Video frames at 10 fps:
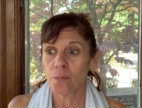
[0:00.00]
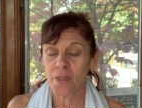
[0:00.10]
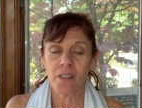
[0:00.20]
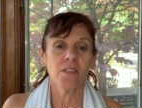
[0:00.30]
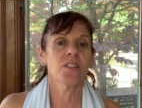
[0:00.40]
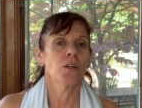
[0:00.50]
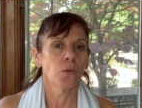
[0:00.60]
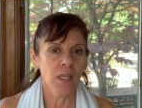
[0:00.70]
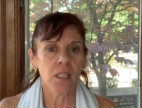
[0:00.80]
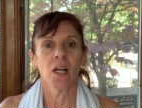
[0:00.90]
be so
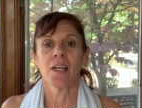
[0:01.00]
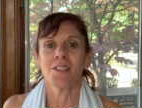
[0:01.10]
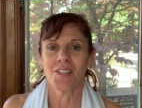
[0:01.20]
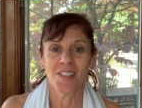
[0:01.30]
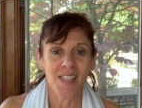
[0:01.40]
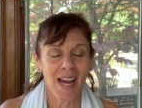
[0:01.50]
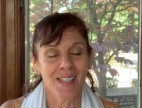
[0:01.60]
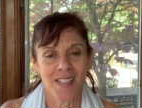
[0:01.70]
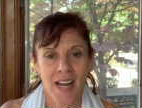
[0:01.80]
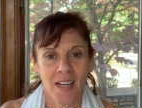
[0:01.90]
inclined to snack,
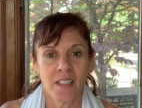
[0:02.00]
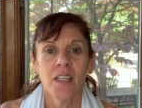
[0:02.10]
snack.